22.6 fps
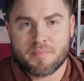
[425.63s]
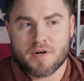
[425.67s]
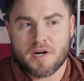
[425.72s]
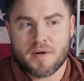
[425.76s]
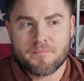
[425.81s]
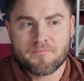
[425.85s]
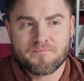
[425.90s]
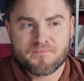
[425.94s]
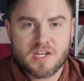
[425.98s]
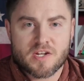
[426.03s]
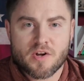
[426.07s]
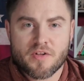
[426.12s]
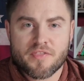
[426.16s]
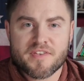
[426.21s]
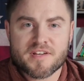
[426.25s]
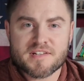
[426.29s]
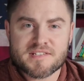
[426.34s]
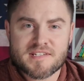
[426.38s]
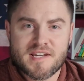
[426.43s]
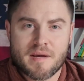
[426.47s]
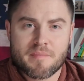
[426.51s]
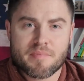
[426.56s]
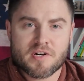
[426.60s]
But you know,
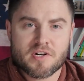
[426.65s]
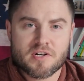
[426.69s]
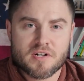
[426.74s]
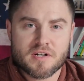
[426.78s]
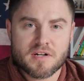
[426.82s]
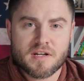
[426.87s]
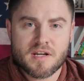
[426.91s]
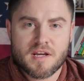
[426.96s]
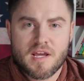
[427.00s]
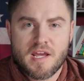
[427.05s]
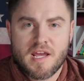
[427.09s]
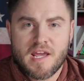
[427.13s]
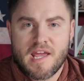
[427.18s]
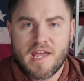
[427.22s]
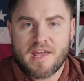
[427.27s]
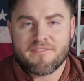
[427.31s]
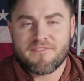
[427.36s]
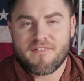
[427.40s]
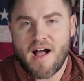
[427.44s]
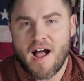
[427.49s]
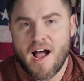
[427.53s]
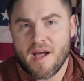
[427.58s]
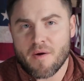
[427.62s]
this neighborhood,
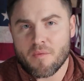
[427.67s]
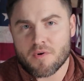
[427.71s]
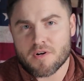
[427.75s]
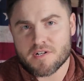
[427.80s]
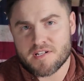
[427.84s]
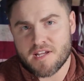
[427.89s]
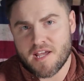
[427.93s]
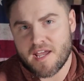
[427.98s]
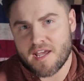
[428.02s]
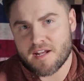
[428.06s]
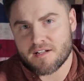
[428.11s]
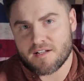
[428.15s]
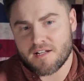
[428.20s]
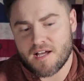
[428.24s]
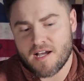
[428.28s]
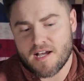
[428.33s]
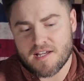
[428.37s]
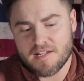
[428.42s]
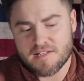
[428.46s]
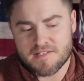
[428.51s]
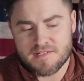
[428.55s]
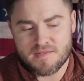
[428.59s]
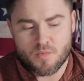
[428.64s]
if I were to
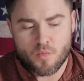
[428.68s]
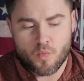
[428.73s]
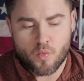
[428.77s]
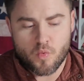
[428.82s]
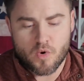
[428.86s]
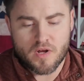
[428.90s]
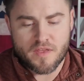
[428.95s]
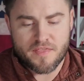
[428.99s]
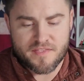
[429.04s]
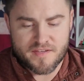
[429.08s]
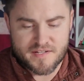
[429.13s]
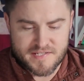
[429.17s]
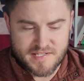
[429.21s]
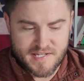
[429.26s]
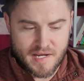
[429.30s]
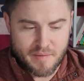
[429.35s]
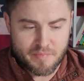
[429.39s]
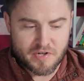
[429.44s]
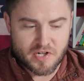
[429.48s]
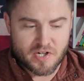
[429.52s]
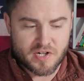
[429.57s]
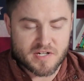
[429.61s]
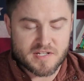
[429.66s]
analyze what this
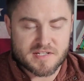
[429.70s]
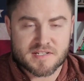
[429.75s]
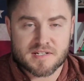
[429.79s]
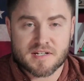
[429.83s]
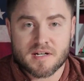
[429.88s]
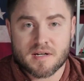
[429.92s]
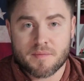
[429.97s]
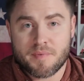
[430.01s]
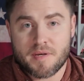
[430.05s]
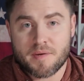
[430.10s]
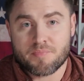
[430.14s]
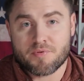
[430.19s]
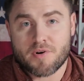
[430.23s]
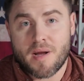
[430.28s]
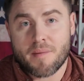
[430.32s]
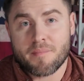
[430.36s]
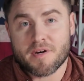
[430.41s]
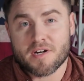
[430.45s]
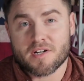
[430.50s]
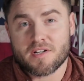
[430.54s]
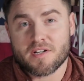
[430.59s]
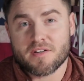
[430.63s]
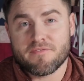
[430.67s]
neighborhood is going to be
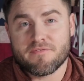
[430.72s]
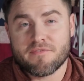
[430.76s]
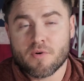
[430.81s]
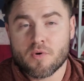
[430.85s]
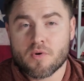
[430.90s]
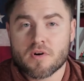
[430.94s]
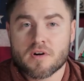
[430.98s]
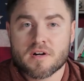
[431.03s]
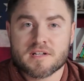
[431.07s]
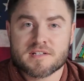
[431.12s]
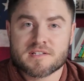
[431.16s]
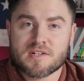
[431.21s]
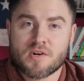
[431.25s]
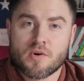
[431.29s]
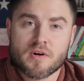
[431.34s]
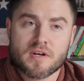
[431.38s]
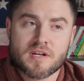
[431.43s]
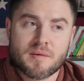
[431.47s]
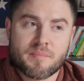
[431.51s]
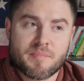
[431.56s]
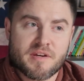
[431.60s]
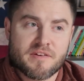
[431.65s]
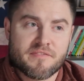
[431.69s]
primarily for, it's
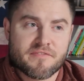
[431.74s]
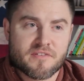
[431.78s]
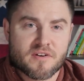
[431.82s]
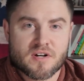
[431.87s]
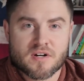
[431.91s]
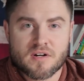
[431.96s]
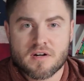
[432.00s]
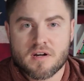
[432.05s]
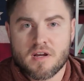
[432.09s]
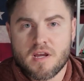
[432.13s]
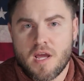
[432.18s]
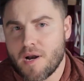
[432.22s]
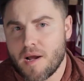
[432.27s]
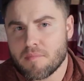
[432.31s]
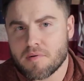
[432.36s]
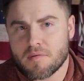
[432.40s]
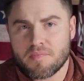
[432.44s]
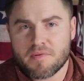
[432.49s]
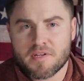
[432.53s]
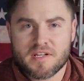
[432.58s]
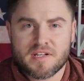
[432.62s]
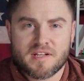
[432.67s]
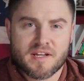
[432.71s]
going to be for
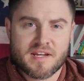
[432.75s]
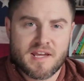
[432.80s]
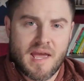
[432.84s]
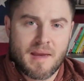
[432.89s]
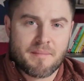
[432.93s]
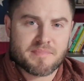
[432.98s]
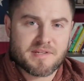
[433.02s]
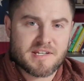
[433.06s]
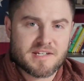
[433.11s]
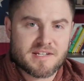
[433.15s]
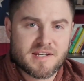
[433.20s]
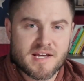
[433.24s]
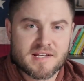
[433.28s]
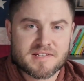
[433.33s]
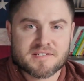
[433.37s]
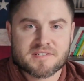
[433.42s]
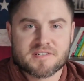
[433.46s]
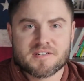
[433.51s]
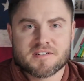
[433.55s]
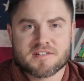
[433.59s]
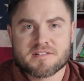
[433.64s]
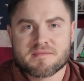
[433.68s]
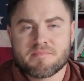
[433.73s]
probably like empty
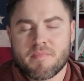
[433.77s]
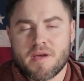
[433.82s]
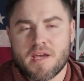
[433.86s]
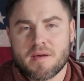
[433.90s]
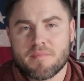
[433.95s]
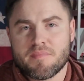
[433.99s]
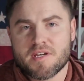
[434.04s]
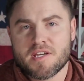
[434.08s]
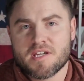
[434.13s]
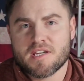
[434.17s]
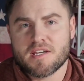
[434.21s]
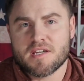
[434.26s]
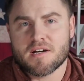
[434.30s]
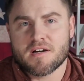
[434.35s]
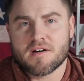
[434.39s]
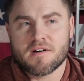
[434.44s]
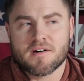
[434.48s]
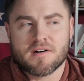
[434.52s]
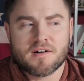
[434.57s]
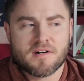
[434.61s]
nesters, maybe